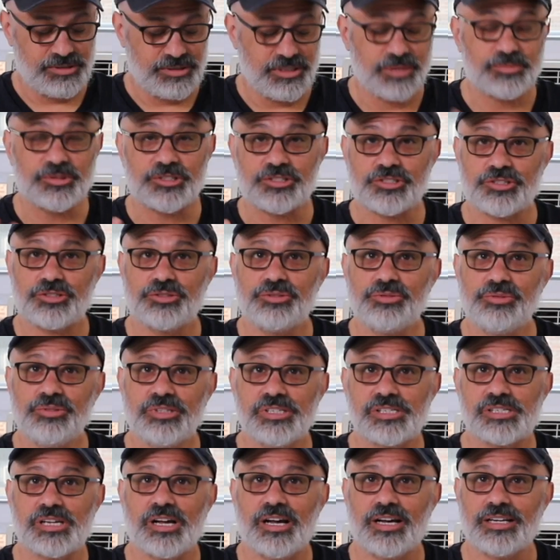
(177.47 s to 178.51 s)
Number 2
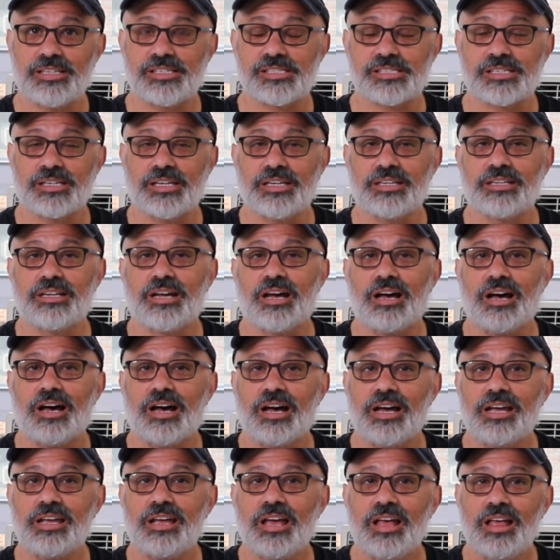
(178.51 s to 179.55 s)
is Hindsight.
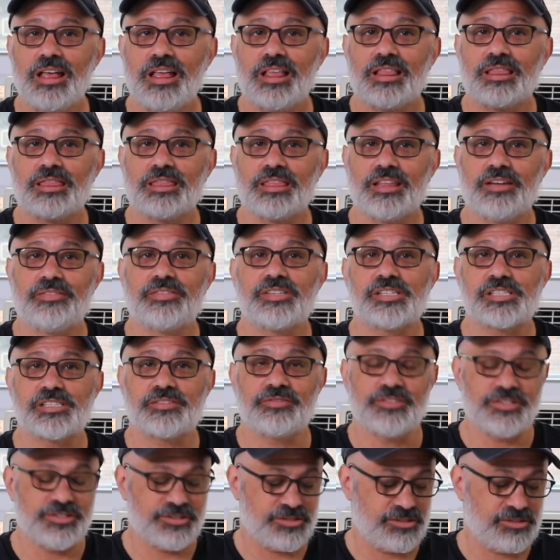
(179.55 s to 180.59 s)
I love this
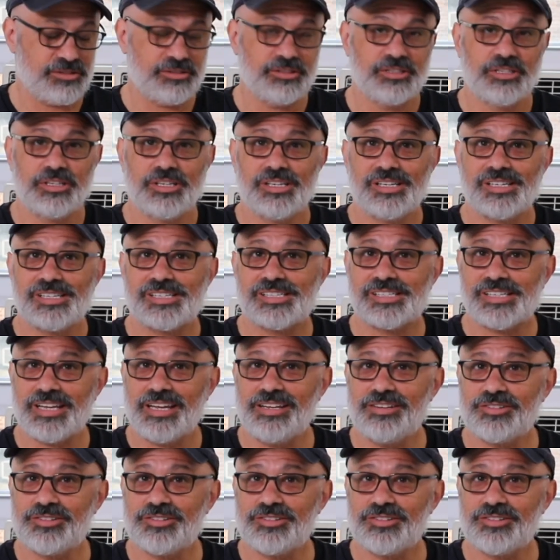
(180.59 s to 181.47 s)
feature. Say